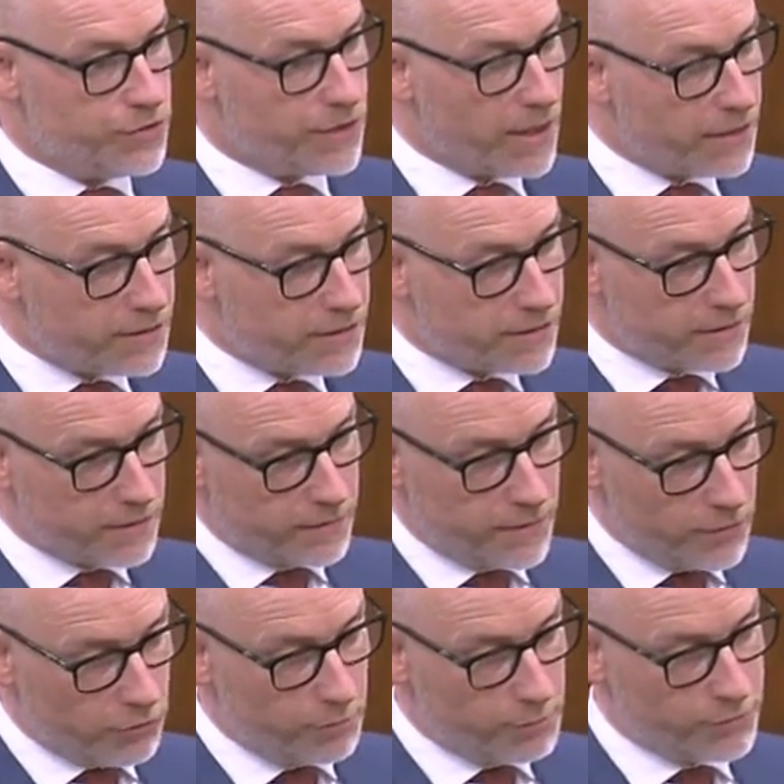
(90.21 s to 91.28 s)
Does
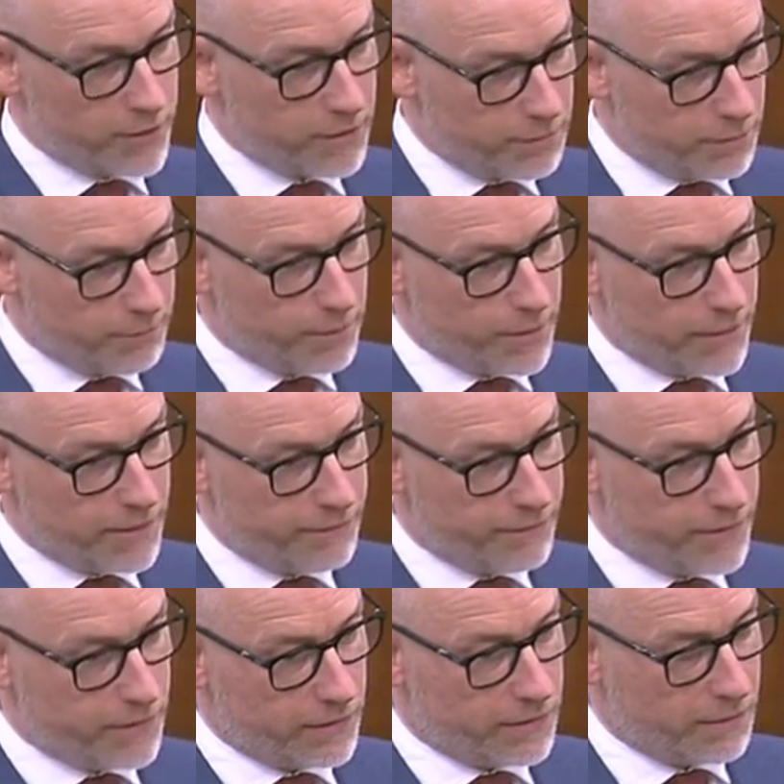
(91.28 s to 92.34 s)
the Honourable Gentleman
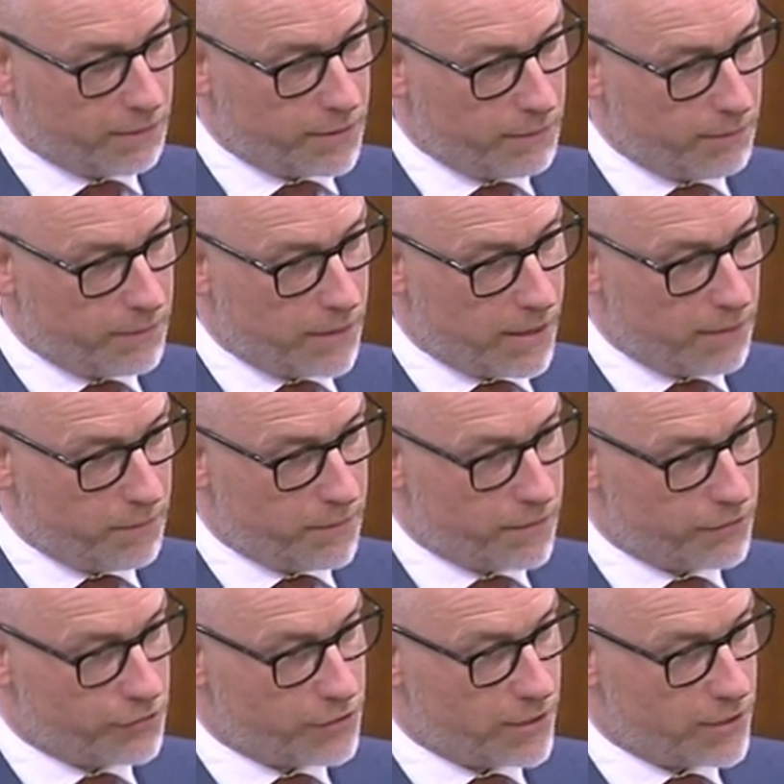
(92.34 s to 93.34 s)
believe that somebody like Mister